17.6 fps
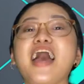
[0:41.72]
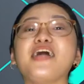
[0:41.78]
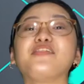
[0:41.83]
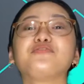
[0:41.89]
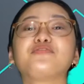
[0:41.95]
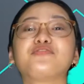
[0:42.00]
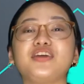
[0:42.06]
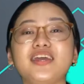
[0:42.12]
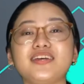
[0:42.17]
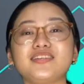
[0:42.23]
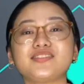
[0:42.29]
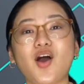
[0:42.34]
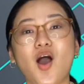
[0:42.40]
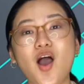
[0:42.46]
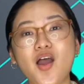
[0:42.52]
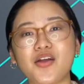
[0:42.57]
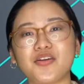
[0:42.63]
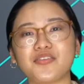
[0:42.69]
And these
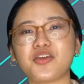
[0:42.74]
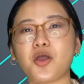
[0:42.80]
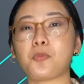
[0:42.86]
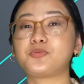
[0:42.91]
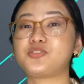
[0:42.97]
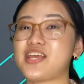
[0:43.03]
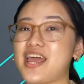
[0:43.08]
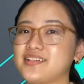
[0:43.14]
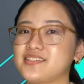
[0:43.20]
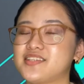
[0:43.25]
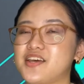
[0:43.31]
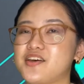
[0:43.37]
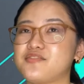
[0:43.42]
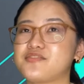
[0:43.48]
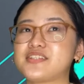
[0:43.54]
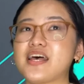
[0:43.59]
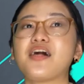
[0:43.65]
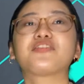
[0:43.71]
are the
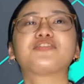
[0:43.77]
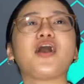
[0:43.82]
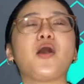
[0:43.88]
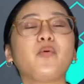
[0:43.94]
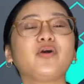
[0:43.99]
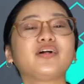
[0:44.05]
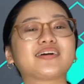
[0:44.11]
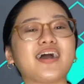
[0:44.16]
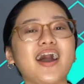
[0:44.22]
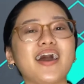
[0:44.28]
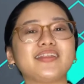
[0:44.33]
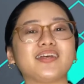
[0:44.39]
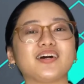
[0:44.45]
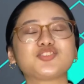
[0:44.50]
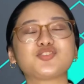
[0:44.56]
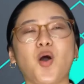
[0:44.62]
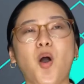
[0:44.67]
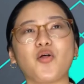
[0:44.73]
objectives that will guide
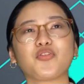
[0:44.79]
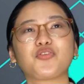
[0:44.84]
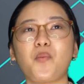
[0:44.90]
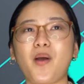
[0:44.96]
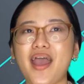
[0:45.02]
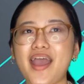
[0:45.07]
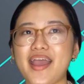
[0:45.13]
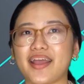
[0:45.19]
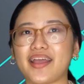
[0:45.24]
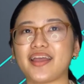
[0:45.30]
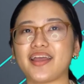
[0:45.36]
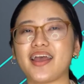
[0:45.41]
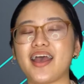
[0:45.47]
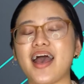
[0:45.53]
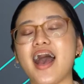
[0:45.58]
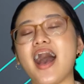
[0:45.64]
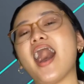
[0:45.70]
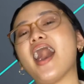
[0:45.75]
us all the way.
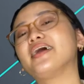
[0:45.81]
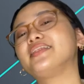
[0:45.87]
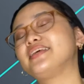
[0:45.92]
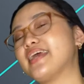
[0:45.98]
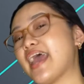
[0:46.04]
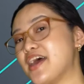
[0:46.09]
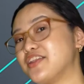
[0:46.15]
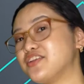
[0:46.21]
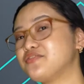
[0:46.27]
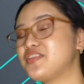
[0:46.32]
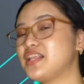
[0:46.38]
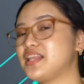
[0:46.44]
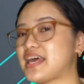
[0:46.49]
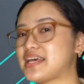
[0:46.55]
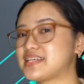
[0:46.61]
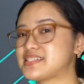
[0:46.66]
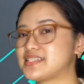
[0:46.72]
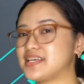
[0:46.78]
At the end of the
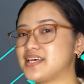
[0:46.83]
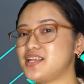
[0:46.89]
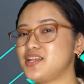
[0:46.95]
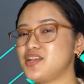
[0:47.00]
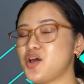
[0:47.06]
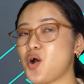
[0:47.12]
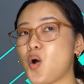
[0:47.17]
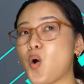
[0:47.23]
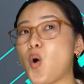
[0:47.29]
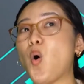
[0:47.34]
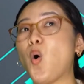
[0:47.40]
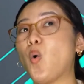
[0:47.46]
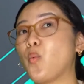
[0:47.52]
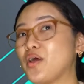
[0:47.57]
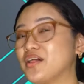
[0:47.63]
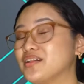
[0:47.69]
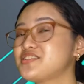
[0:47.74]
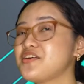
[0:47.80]
lesson,
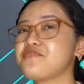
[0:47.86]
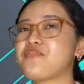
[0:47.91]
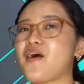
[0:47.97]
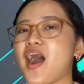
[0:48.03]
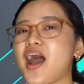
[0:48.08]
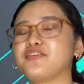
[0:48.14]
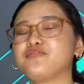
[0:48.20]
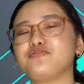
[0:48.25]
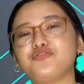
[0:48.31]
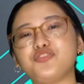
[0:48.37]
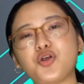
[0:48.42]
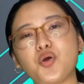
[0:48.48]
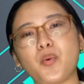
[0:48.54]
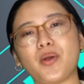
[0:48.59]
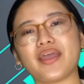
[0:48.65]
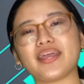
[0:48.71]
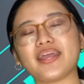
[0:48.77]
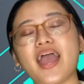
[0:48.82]
we'll define
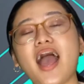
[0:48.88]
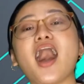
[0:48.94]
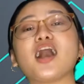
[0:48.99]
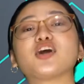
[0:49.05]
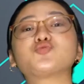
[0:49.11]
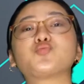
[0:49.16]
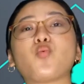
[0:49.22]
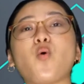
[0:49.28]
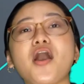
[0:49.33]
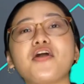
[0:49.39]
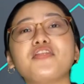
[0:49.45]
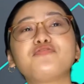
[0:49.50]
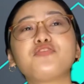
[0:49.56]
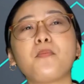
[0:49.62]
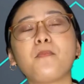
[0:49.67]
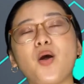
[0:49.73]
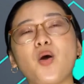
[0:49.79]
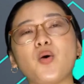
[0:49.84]
viewing as one of
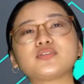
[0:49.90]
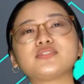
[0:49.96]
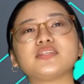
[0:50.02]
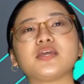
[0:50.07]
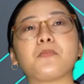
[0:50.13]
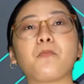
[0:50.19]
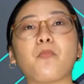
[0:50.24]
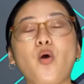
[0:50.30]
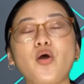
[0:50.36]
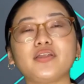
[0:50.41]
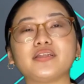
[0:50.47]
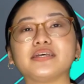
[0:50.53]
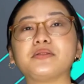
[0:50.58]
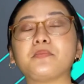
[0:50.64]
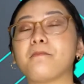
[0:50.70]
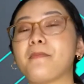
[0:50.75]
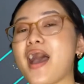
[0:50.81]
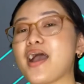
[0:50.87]
the most
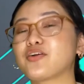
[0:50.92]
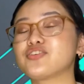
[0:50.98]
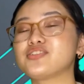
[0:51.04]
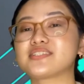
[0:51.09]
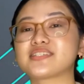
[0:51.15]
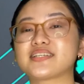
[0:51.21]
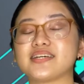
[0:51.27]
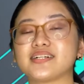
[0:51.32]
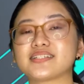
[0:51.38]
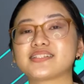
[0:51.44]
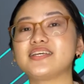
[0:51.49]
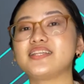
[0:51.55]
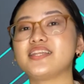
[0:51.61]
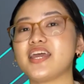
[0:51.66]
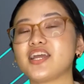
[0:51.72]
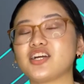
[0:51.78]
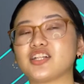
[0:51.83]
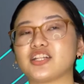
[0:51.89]
important macro skills in
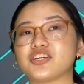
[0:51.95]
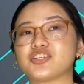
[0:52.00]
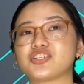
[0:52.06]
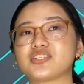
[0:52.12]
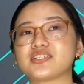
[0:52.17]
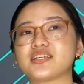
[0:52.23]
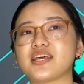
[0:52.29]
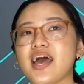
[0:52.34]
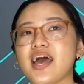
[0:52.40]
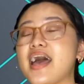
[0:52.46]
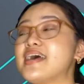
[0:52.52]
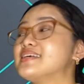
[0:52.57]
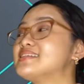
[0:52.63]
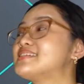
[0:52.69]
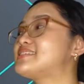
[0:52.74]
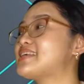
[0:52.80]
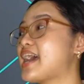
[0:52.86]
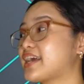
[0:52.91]
English.
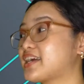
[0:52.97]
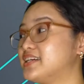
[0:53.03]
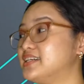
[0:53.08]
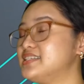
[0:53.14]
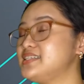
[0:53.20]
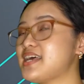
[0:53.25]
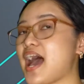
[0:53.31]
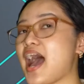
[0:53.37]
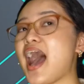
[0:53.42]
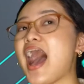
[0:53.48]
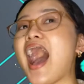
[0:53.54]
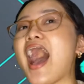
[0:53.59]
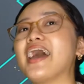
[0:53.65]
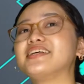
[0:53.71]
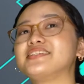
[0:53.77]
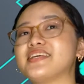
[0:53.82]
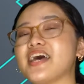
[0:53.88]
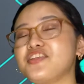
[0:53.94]
Second,
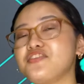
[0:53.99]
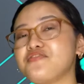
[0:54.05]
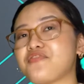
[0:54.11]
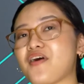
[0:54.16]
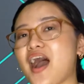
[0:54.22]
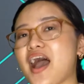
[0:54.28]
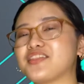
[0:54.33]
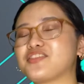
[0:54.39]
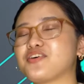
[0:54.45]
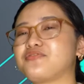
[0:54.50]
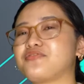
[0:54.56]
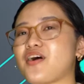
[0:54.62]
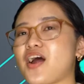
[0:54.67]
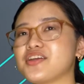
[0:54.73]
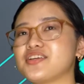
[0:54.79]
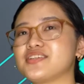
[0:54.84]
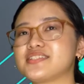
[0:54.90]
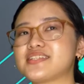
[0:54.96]
identify the
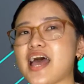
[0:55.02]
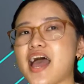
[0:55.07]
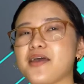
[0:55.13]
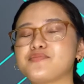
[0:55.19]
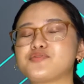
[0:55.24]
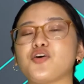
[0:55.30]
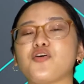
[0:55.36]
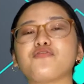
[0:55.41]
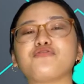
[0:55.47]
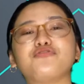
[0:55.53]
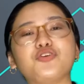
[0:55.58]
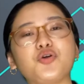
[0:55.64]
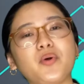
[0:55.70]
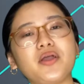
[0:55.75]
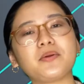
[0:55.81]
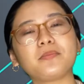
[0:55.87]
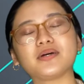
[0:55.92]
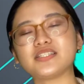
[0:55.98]
various types of
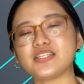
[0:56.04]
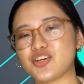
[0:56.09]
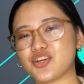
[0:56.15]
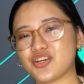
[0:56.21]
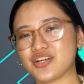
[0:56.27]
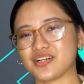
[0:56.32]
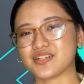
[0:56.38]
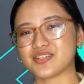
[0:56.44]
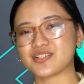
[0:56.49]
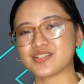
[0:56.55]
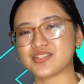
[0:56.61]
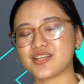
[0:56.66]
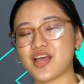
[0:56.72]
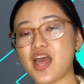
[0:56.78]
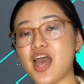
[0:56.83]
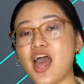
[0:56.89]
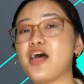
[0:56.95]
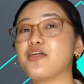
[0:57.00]
viewing materials.
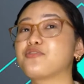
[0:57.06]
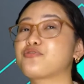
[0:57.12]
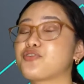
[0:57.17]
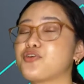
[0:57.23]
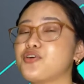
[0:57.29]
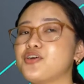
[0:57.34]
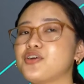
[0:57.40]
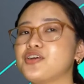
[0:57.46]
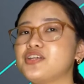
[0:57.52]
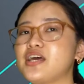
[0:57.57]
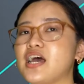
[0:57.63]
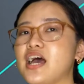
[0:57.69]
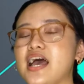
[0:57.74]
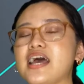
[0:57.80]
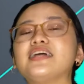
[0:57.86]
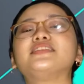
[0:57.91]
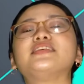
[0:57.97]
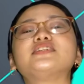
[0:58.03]
And third,
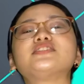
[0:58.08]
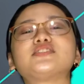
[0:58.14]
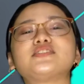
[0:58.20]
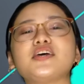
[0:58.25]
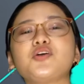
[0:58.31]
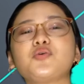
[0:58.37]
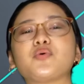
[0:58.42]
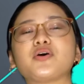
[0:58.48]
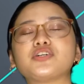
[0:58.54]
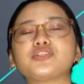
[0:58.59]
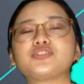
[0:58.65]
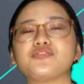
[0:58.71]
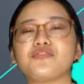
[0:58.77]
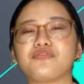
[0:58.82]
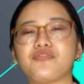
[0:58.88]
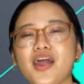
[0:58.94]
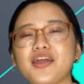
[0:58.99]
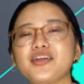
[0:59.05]
distinguish the
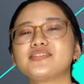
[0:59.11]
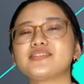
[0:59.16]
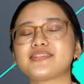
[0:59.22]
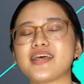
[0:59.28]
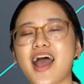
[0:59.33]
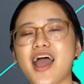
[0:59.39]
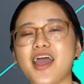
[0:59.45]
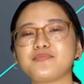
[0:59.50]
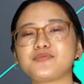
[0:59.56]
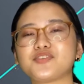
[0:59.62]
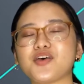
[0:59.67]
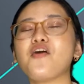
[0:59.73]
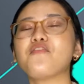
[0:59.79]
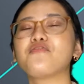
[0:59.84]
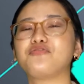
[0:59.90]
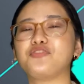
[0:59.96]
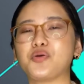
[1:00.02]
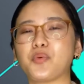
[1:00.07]
various types
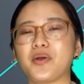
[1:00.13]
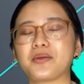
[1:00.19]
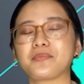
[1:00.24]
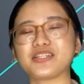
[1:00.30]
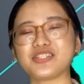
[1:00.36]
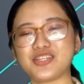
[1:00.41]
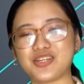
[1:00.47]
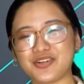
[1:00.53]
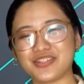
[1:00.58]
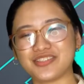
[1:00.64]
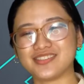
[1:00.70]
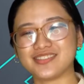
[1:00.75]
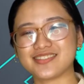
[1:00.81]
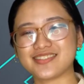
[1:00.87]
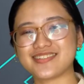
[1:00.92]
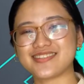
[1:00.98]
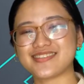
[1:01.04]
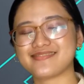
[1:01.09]
of viewing
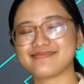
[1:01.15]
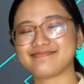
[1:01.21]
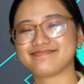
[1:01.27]
materials.